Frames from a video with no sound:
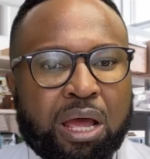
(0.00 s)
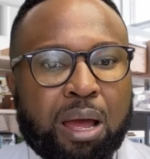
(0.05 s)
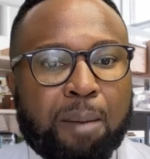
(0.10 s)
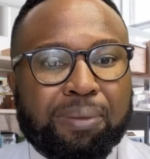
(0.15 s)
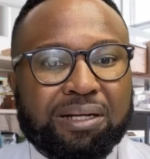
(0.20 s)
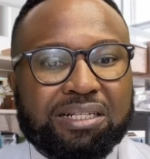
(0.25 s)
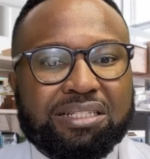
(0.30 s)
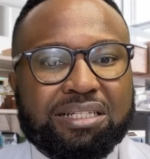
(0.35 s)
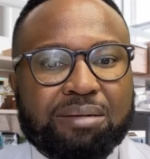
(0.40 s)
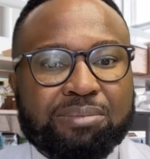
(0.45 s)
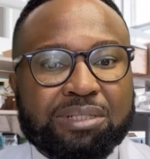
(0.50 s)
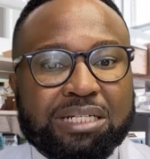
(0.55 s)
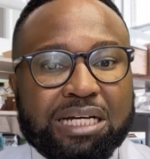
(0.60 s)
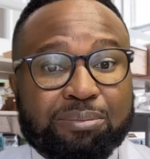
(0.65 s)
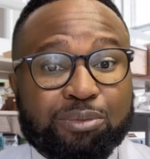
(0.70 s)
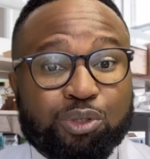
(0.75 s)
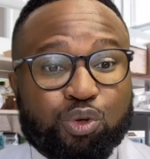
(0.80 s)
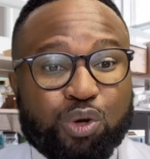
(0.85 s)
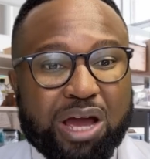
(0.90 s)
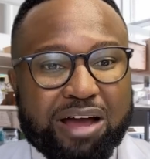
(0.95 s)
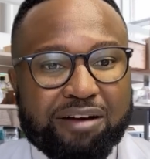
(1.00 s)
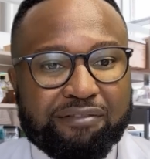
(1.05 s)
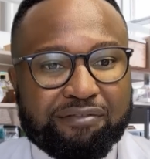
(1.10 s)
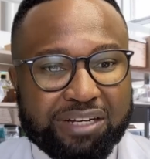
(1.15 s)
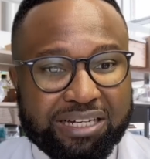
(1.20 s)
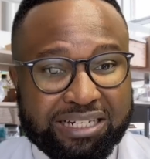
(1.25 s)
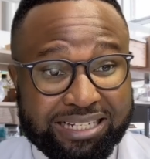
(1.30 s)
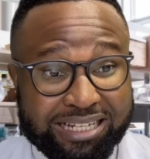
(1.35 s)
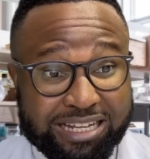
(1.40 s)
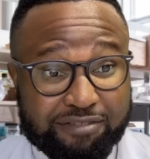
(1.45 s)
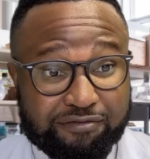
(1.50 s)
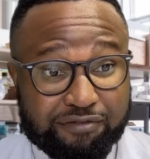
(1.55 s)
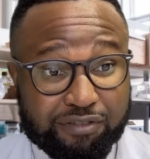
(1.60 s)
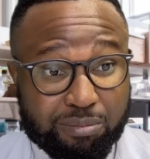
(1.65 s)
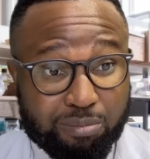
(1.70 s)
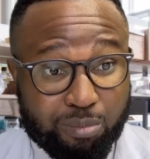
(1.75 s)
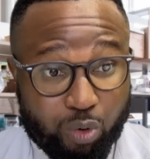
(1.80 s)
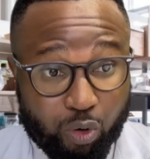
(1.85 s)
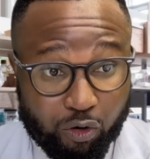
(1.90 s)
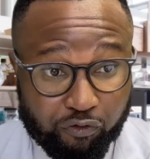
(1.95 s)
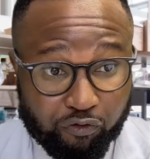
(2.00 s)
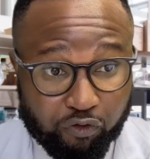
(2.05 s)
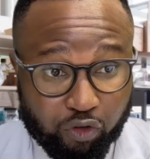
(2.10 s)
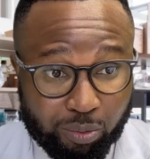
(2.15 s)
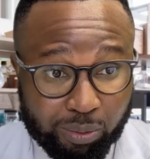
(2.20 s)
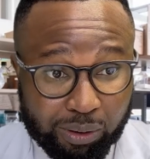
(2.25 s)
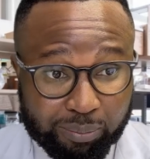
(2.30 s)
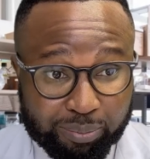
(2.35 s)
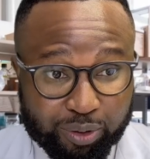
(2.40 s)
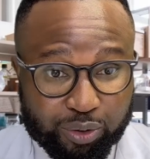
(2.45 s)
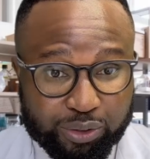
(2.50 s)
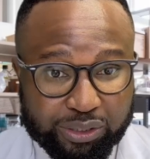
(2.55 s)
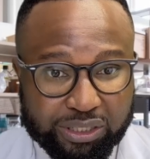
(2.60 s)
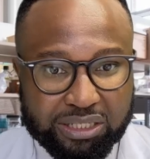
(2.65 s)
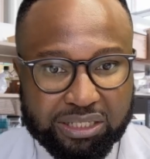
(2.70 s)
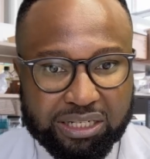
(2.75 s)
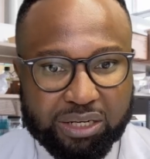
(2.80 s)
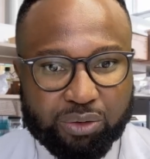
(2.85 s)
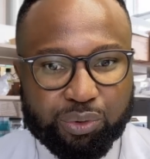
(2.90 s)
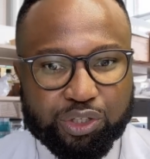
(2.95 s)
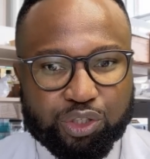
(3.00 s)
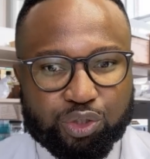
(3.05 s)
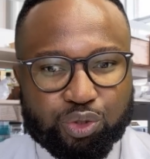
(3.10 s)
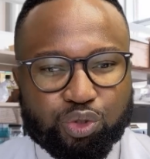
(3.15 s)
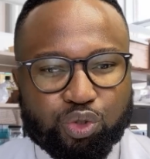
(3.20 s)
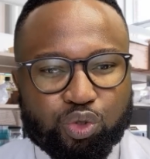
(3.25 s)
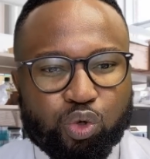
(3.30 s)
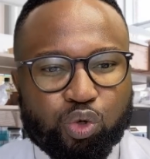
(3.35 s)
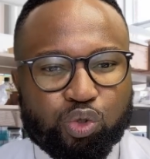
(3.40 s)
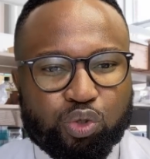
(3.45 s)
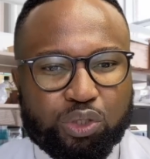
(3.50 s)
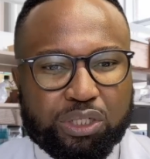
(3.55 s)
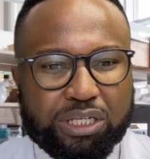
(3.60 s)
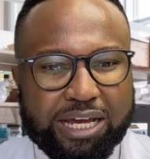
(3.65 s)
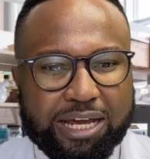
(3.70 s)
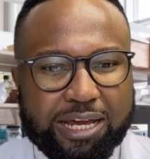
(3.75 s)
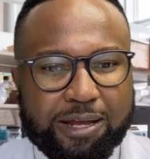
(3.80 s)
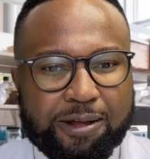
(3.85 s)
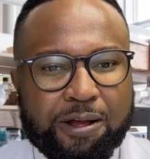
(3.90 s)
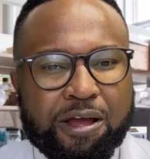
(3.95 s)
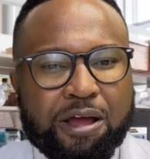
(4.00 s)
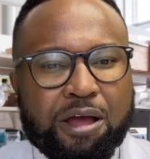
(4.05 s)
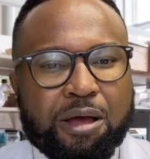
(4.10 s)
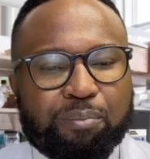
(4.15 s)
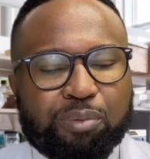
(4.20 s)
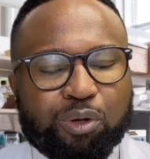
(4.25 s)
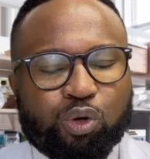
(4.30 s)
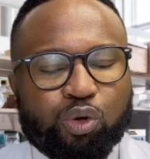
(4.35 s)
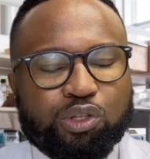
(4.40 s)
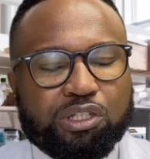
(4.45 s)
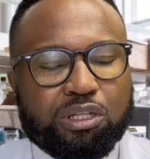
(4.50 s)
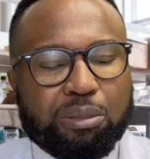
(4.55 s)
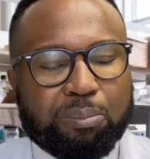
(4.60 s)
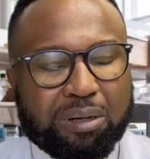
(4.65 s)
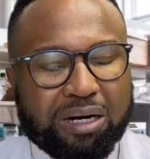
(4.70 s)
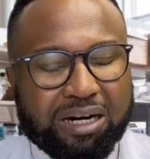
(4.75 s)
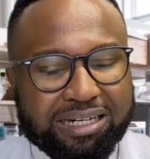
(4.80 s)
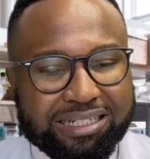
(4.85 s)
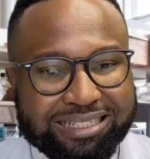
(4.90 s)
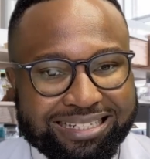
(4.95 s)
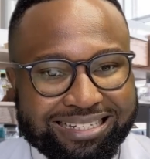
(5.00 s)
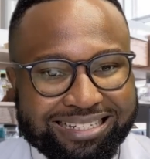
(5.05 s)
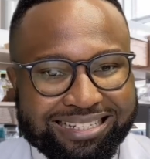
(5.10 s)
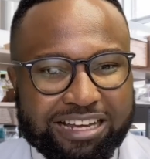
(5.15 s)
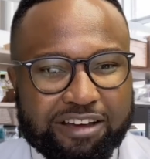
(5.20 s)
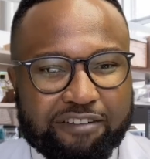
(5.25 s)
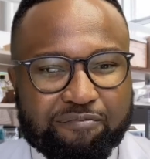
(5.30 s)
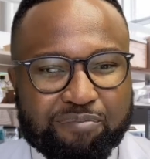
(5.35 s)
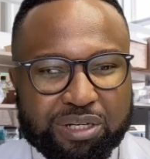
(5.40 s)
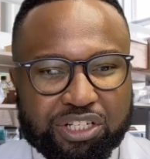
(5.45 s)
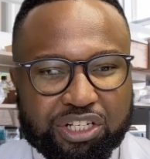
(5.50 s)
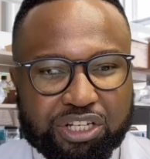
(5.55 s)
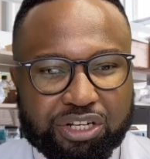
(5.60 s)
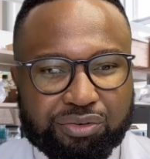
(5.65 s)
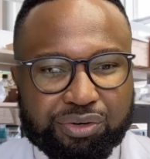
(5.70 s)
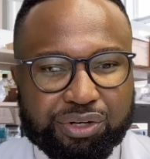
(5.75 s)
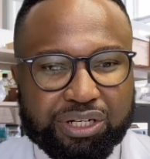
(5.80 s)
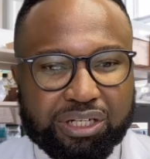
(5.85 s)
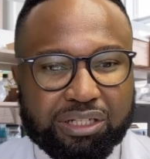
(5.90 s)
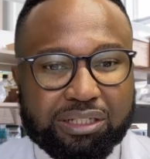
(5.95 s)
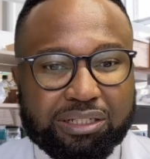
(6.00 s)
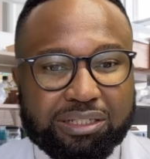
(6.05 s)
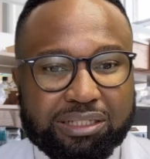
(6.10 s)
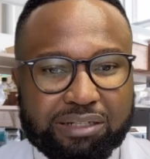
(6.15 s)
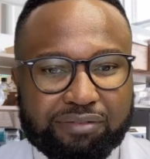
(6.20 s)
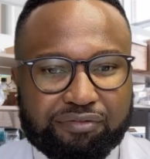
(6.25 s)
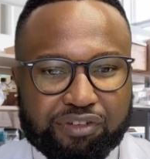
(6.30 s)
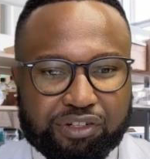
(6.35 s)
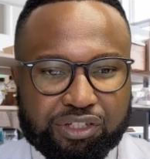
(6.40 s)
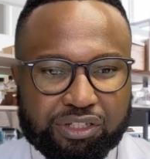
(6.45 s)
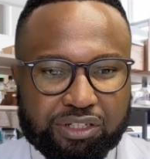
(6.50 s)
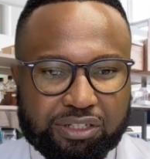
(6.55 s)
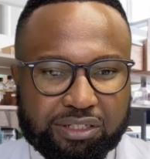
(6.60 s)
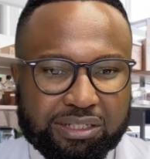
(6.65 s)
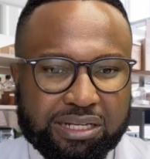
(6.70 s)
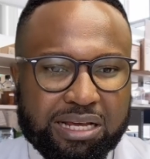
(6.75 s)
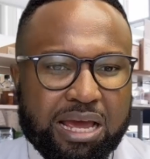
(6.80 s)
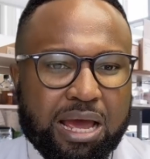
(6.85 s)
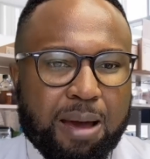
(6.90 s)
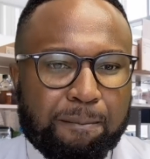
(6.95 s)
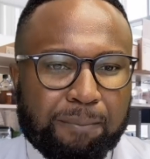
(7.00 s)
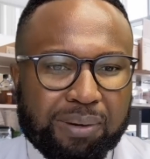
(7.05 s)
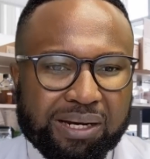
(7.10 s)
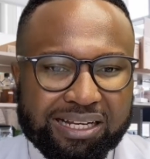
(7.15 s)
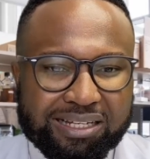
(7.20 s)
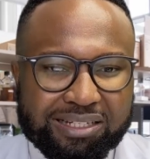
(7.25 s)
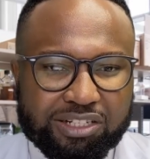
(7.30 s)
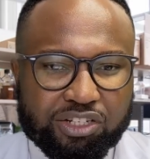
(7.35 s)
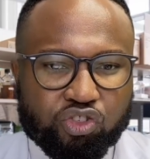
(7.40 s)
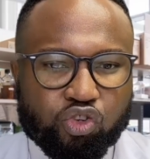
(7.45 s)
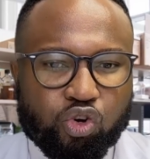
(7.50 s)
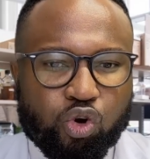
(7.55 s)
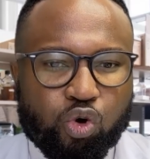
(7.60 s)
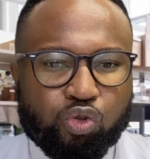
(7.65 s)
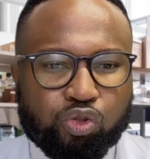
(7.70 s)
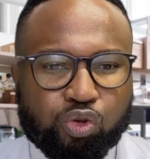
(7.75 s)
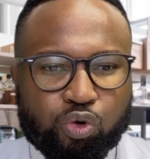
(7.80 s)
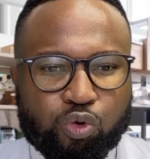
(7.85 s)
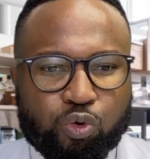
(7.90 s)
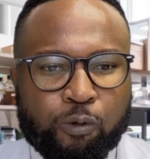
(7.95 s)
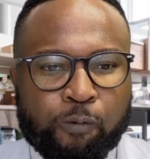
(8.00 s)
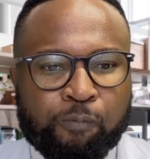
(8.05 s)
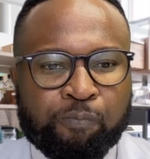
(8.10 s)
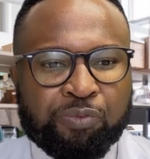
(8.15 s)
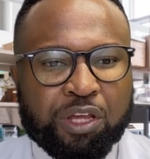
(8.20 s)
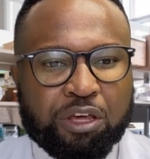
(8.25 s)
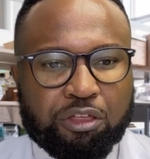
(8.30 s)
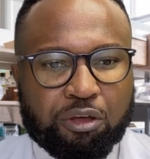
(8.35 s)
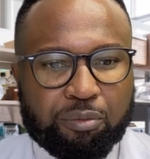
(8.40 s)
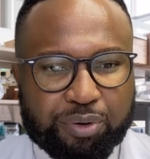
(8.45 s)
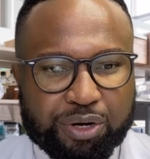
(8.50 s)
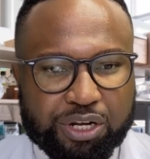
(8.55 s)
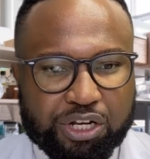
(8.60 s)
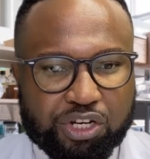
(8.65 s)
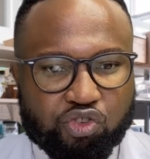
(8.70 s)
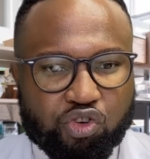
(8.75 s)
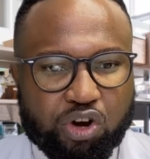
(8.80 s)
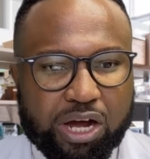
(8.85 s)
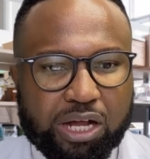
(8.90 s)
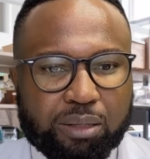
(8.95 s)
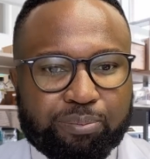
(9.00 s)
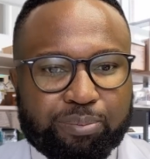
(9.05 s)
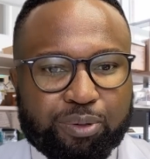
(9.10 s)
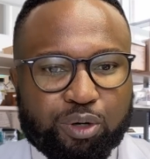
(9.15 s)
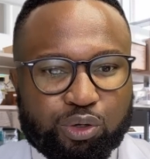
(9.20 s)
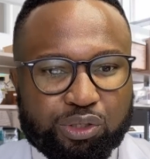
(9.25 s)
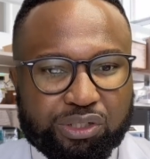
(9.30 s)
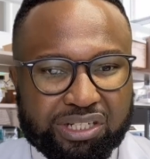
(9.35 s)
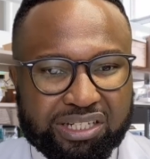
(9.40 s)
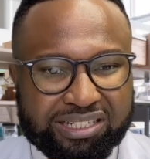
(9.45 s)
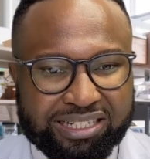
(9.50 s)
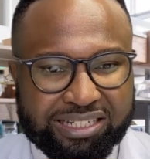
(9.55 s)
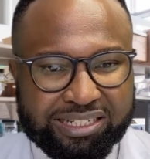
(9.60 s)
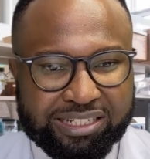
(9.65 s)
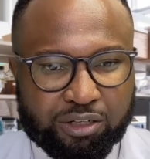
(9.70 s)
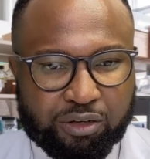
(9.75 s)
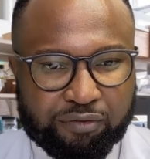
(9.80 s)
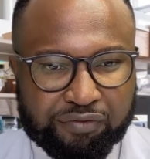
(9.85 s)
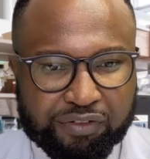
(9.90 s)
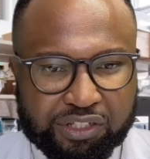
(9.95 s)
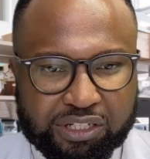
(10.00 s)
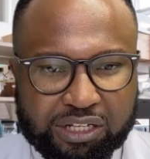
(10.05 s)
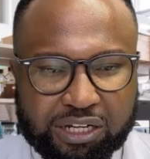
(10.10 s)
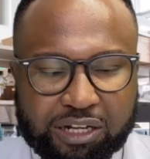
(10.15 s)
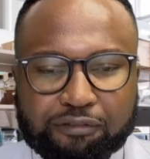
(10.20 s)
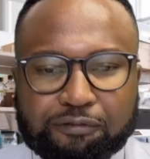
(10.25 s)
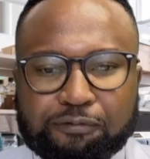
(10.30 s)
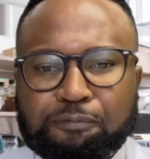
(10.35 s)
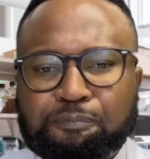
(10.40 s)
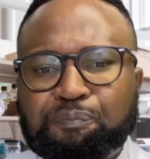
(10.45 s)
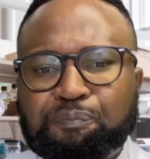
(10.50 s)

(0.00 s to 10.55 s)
But sometimes you have an even more formal process like what you saw today because the parties have material differences. But let's just go through the pre-trial process in and of itself